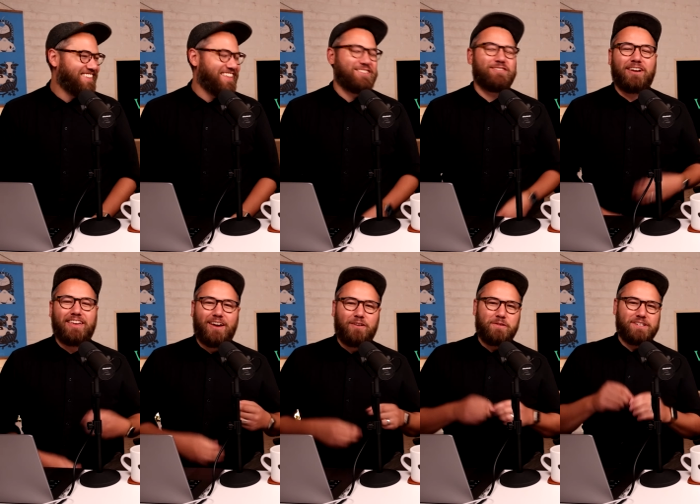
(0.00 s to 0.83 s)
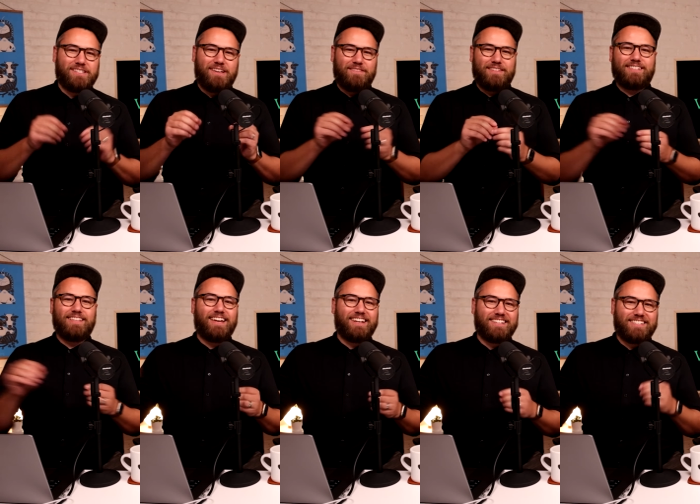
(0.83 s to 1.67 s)
That's right. Yeah, we just have this
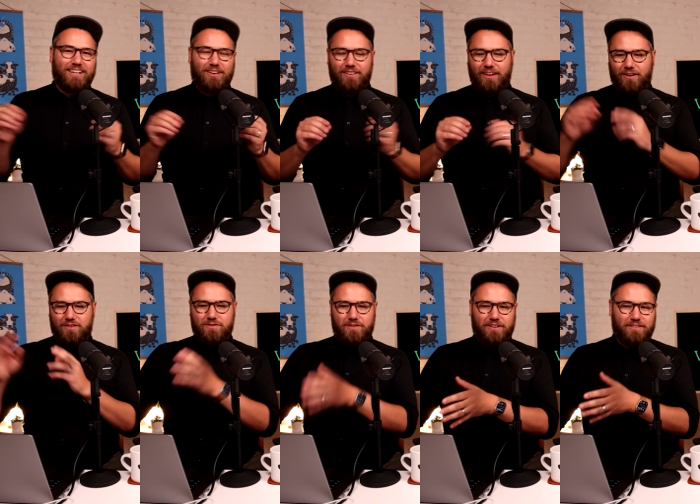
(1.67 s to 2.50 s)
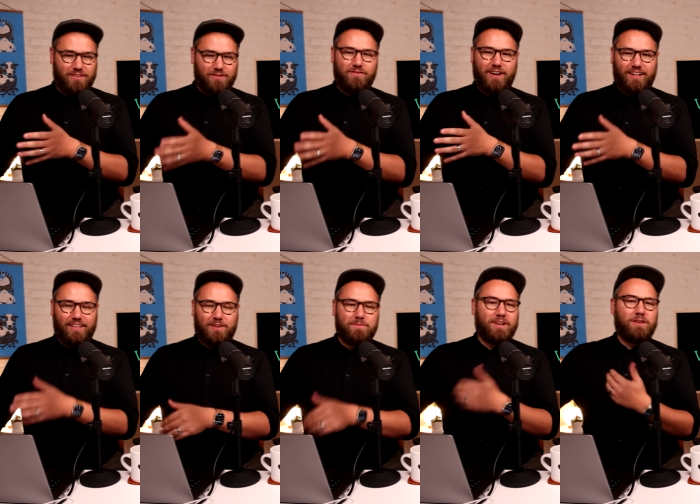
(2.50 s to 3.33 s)
sliding scale. Like, oh, you, you've got a
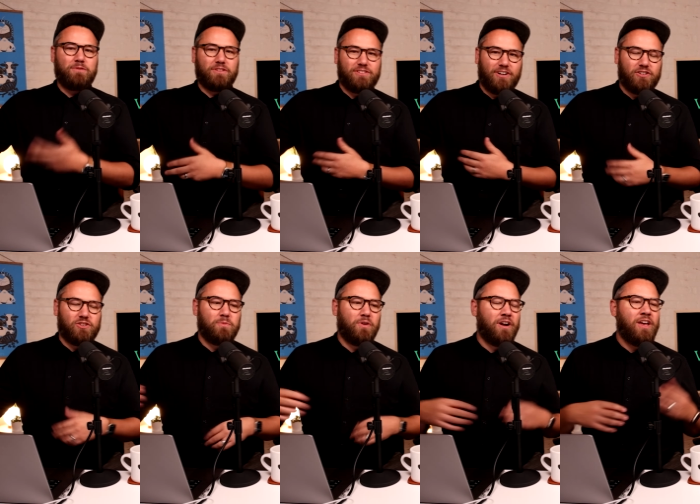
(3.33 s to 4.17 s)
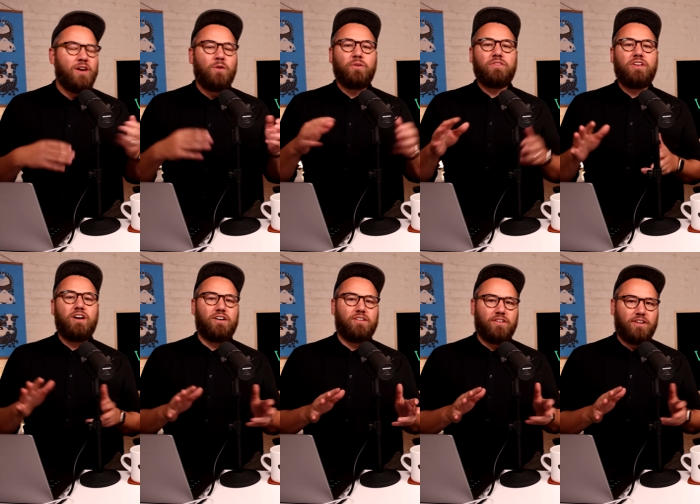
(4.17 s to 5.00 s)
lot of money, we'll charge you more. Well,
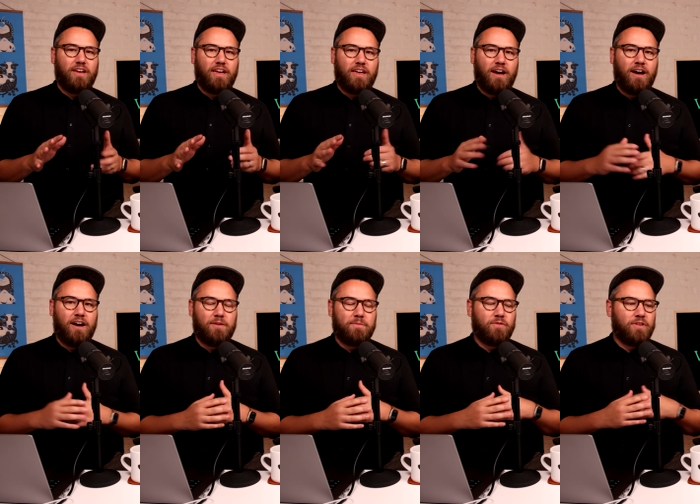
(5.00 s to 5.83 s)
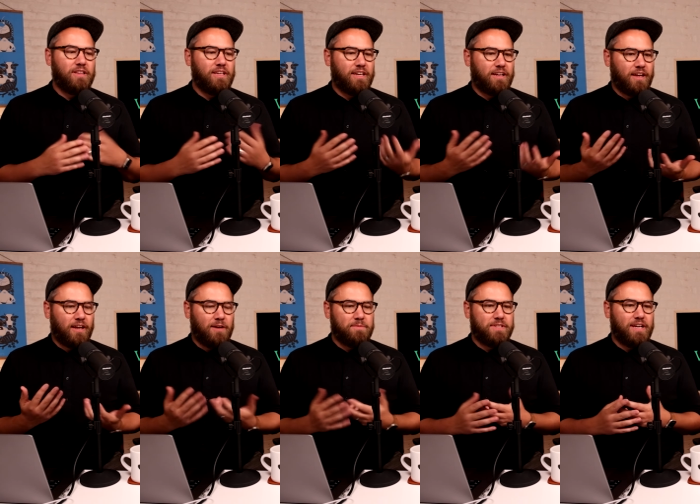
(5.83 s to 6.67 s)
no, um, really it
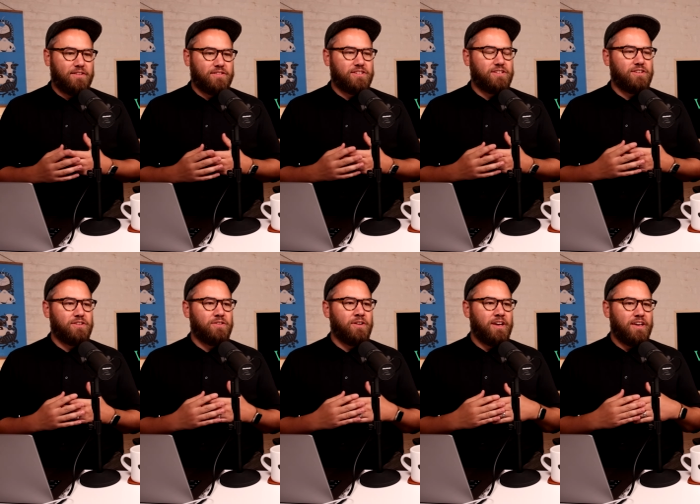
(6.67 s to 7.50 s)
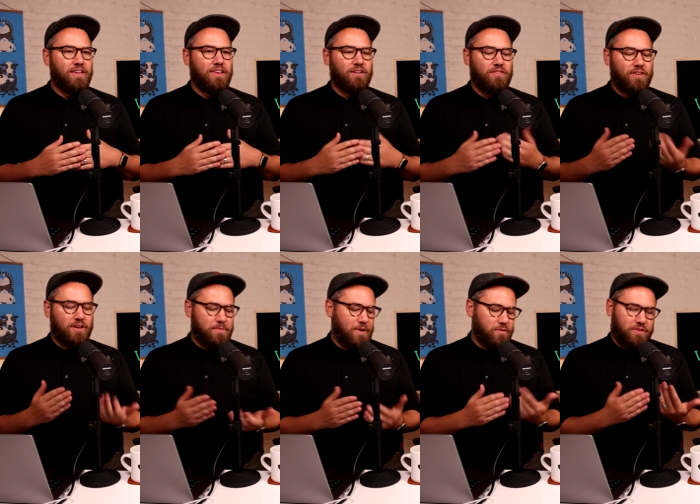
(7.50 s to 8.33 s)
comes down to you know think
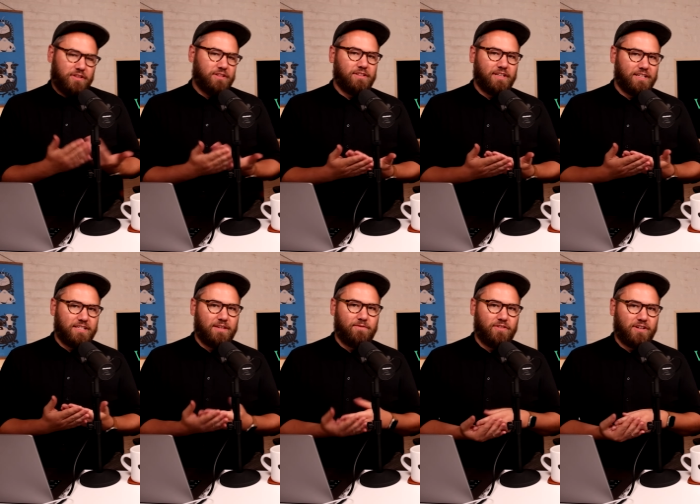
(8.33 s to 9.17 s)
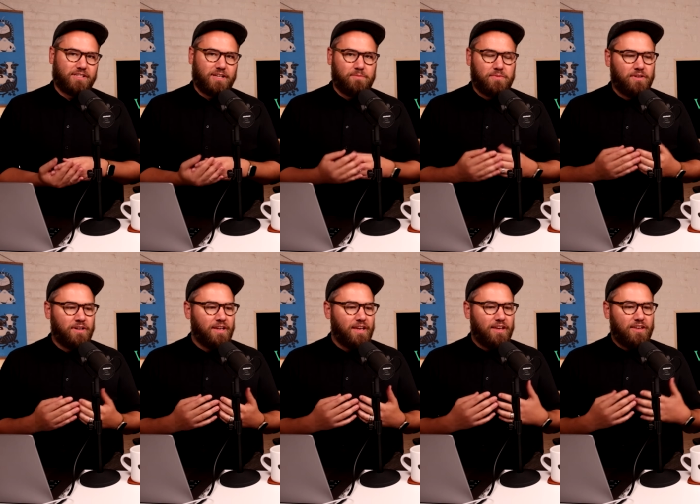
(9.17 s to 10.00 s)
about with a little league team for example
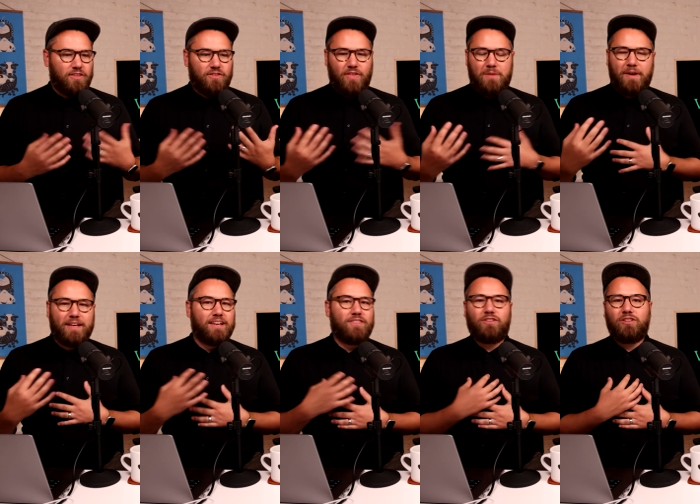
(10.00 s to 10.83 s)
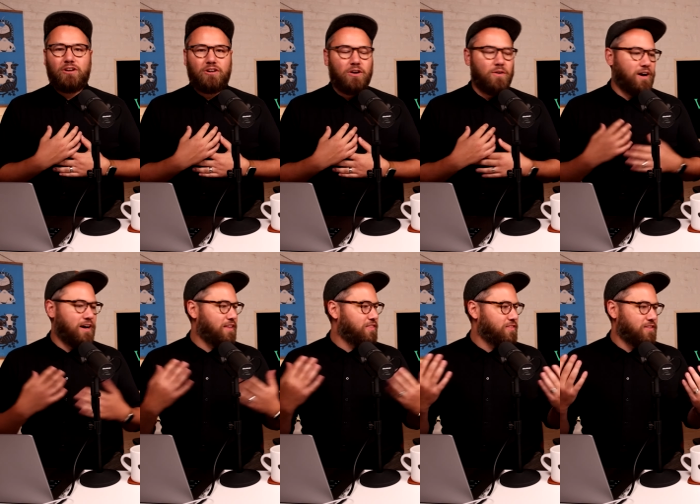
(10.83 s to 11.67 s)
they might need their logo
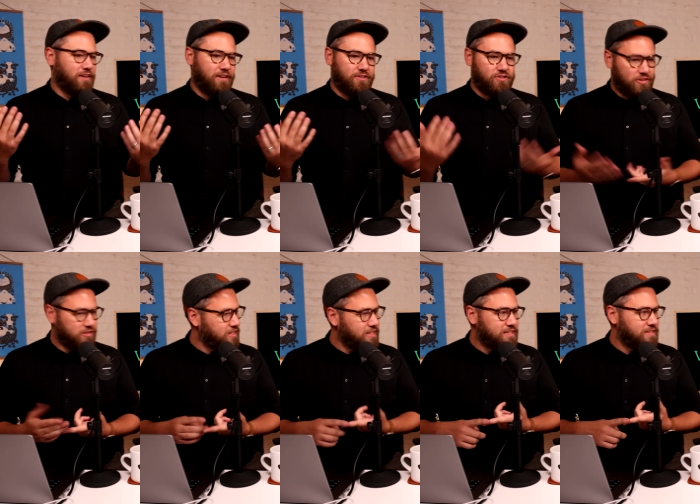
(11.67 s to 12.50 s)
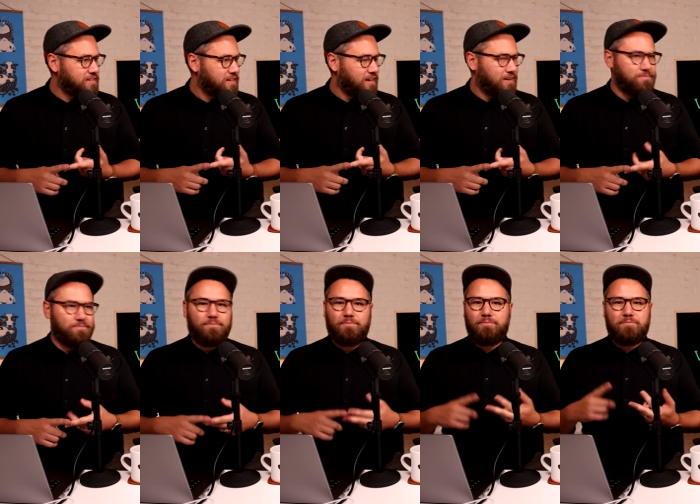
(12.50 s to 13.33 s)
on their jerseys
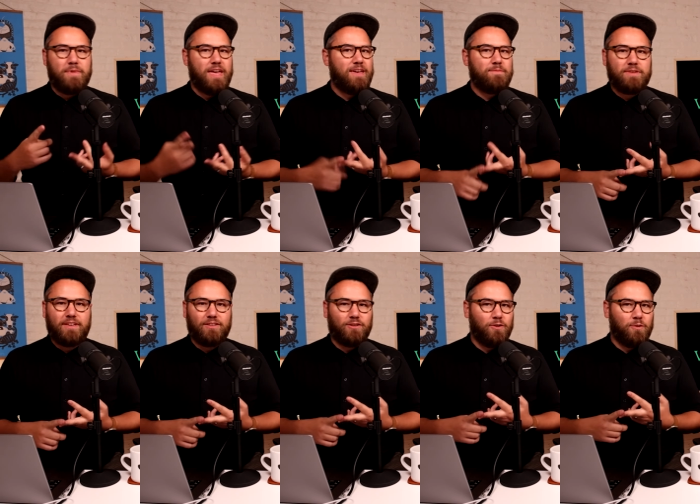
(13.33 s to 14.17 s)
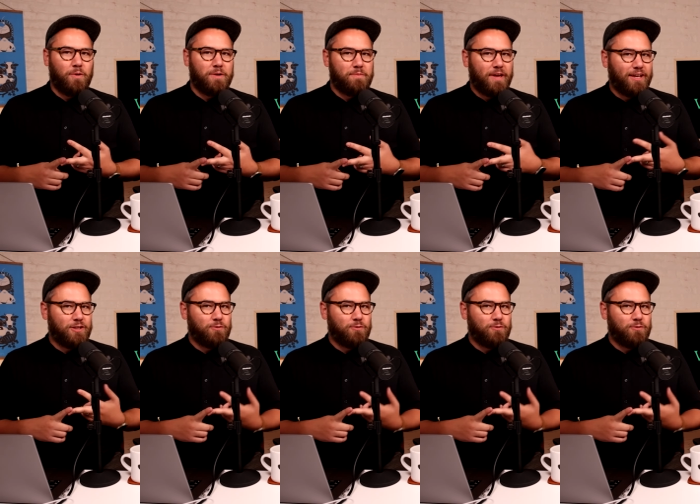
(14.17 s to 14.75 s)
maybe a little one page